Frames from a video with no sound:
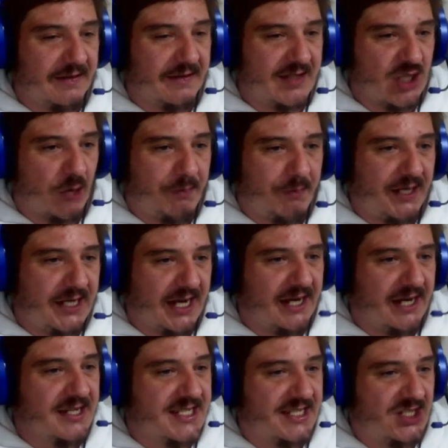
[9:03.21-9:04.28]
top, he
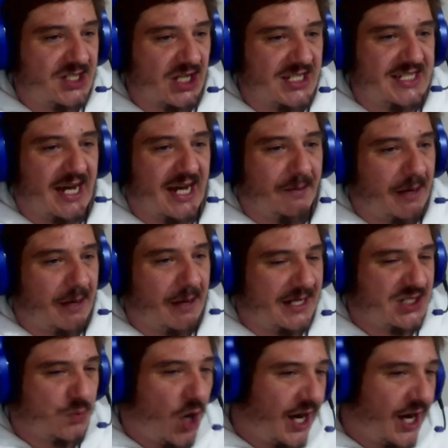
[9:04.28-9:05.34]
goes. Chased down by
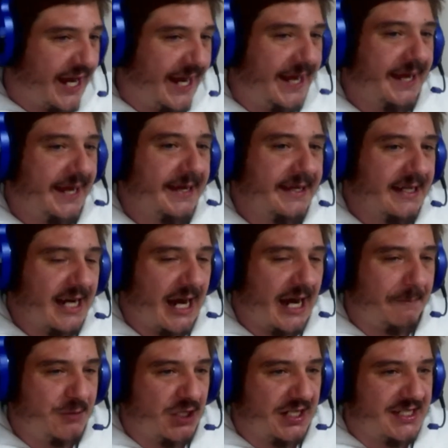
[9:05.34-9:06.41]
Mexwane,
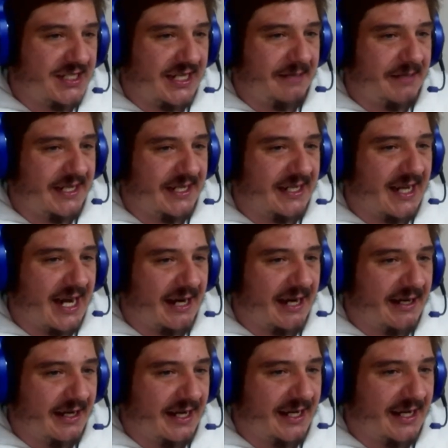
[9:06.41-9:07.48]
up to the 10-meter line.
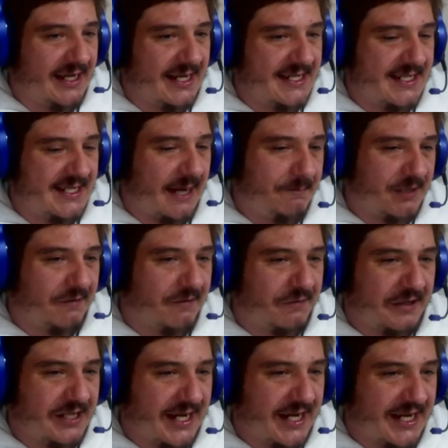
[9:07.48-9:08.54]
It's Abner van
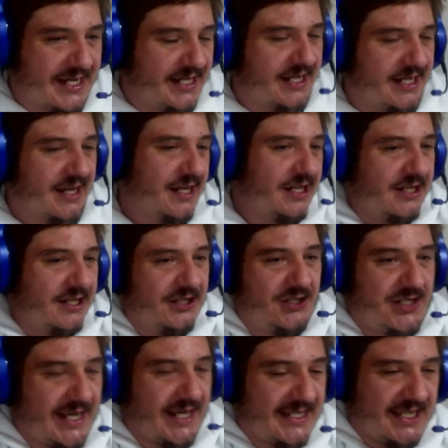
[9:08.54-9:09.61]
Reenen, who
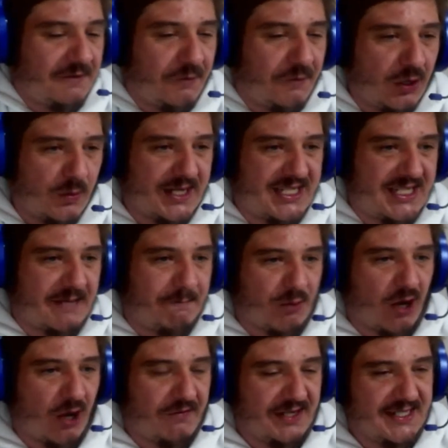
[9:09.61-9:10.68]
takes it for the Western
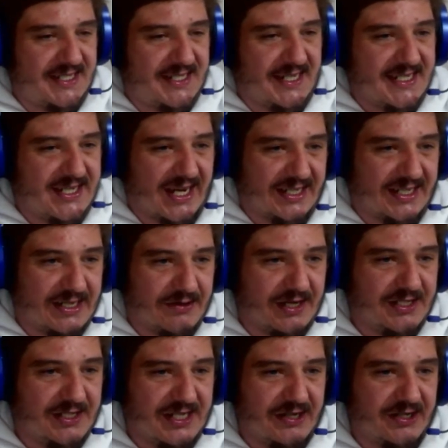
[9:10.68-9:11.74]
Province, inside their own
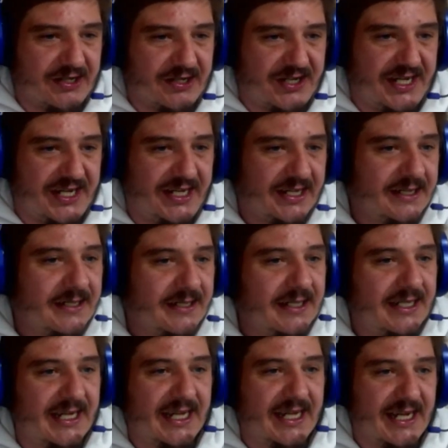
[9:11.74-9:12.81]
territory.
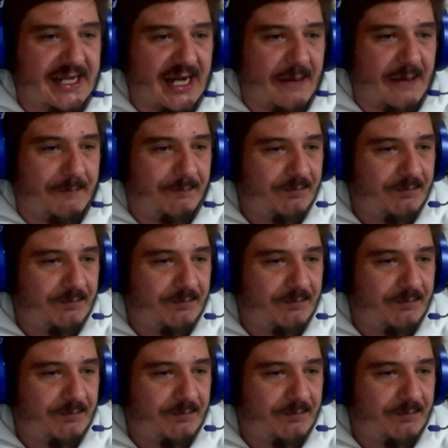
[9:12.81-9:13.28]
Here they come.